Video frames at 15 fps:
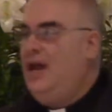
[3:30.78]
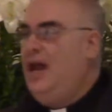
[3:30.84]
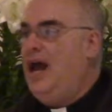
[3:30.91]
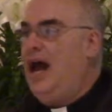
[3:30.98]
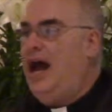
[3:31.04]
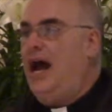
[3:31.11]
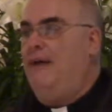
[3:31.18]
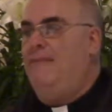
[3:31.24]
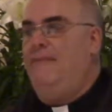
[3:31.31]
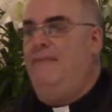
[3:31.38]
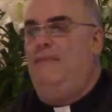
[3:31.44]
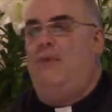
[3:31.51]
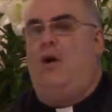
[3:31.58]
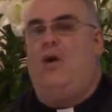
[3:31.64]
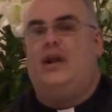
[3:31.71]
Uh,
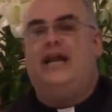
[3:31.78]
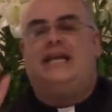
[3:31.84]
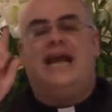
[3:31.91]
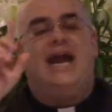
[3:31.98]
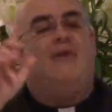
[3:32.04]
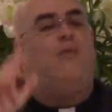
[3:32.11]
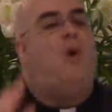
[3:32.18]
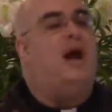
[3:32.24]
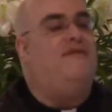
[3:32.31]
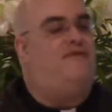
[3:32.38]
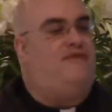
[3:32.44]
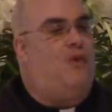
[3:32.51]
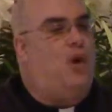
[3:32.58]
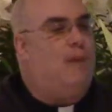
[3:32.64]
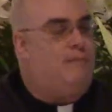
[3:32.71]
only take one
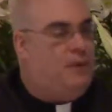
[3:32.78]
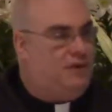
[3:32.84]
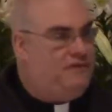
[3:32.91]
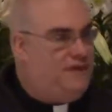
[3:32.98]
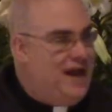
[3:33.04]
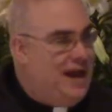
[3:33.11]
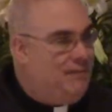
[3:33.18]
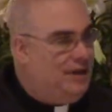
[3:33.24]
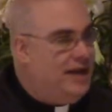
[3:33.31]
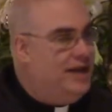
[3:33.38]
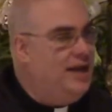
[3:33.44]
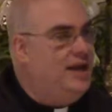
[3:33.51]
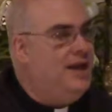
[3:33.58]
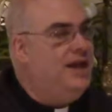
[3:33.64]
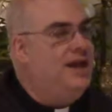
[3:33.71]
form per family.
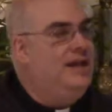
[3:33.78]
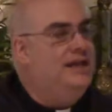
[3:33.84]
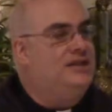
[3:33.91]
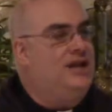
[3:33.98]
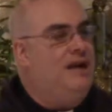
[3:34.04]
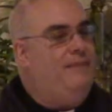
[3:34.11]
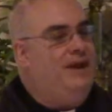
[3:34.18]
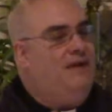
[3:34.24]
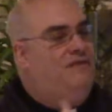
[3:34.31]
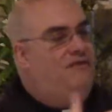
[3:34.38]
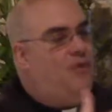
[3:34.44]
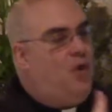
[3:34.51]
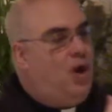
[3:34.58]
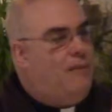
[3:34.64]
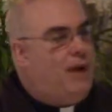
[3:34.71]
There's gonna be a
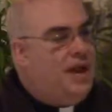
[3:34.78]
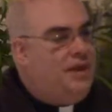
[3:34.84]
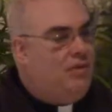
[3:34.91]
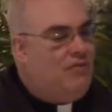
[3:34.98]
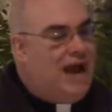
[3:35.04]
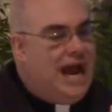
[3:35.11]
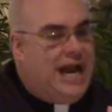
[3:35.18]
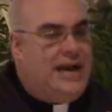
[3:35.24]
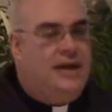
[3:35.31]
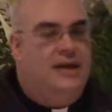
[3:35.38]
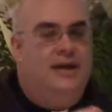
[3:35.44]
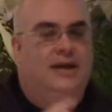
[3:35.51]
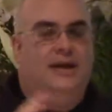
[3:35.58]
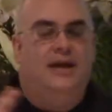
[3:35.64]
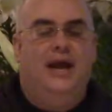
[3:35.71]
form on the right
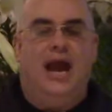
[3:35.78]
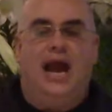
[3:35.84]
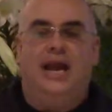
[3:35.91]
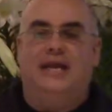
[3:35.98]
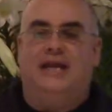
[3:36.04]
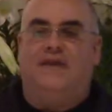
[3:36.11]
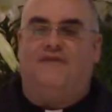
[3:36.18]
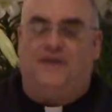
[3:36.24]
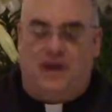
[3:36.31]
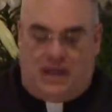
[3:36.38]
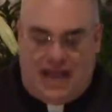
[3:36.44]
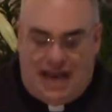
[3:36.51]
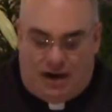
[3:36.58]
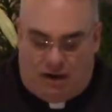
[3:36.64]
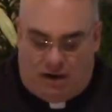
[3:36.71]
and a different
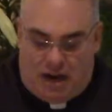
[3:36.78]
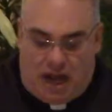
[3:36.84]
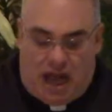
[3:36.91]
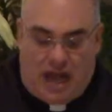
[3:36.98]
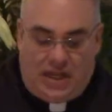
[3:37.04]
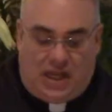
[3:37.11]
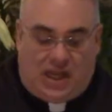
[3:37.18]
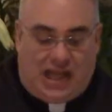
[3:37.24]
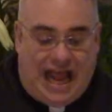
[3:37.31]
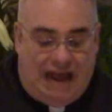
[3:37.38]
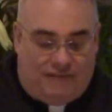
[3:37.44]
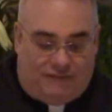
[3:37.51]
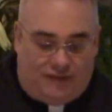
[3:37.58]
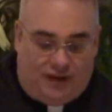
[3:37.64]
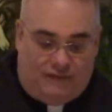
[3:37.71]
letter on the
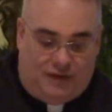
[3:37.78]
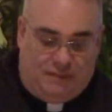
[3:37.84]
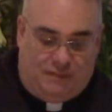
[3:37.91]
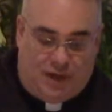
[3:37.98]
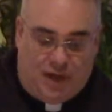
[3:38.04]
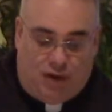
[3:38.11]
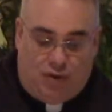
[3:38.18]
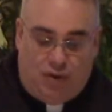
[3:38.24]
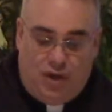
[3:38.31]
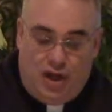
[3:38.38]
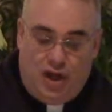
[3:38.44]
left of the pew.